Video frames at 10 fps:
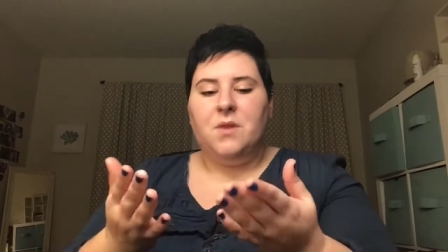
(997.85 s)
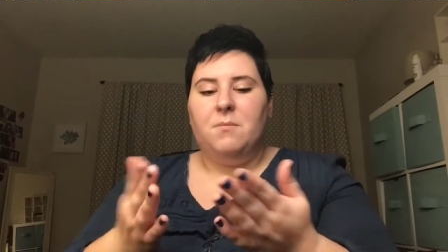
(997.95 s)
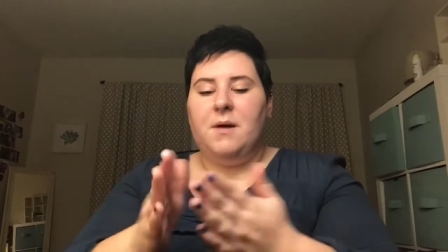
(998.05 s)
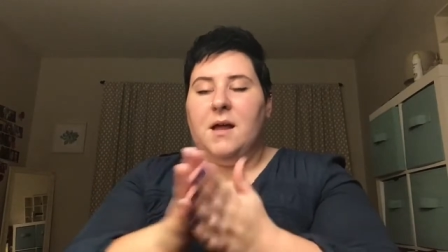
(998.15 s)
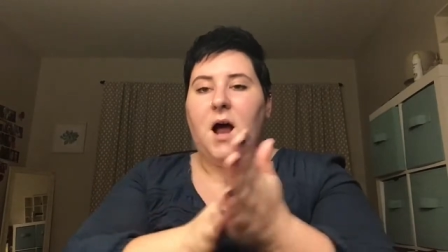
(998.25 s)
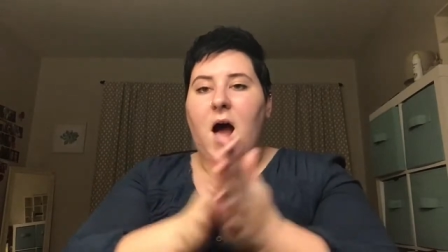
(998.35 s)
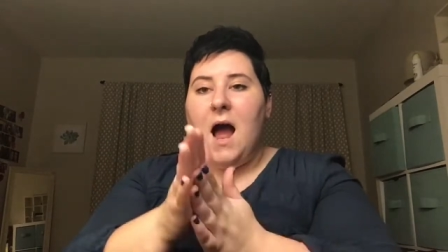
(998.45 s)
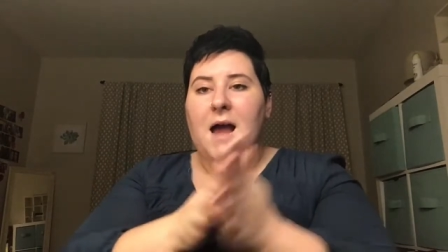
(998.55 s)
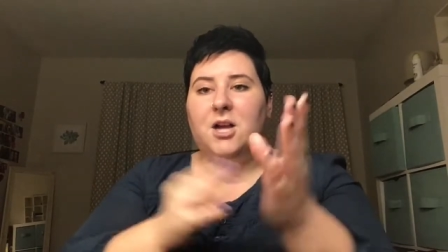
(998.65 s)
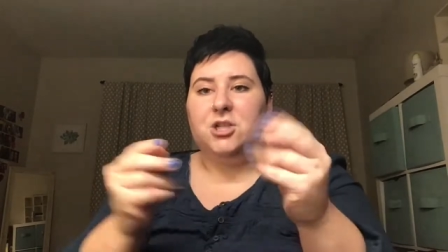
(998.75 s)
But
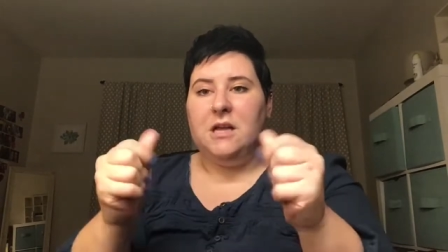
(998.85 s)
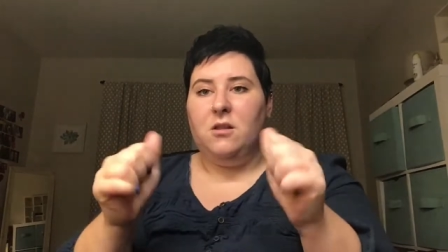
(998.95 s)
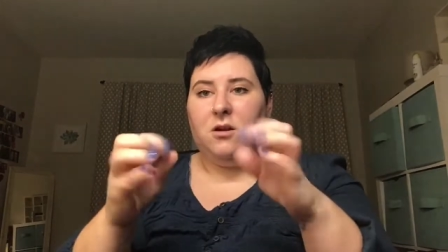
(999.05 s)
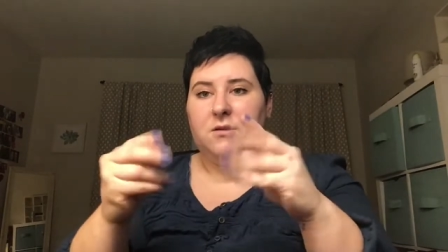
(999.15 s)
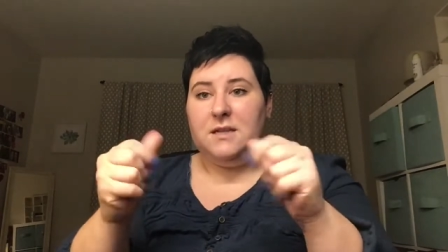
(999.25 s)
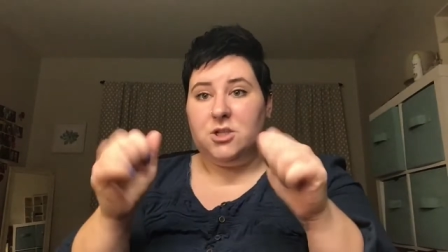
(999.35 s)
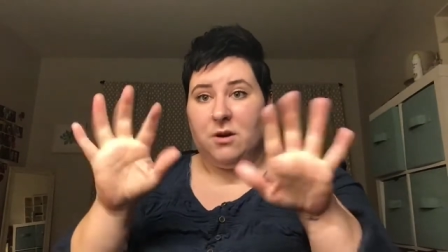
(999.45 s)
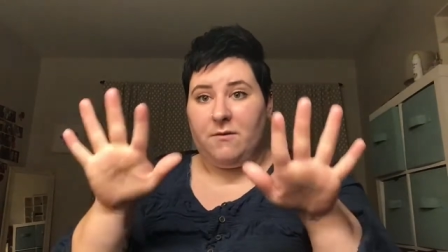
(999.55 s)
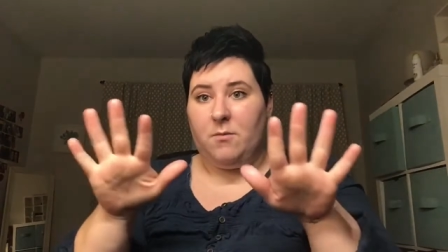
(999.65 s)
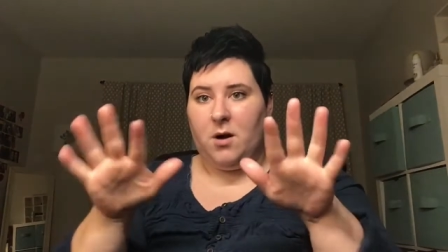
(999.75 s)
I actually learned this
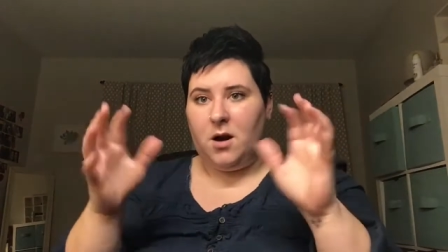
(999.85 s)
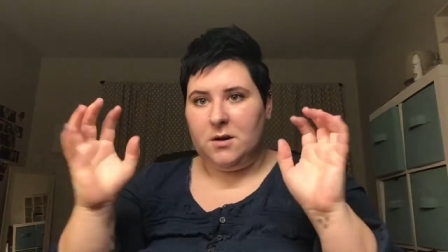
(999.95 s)
trick from her.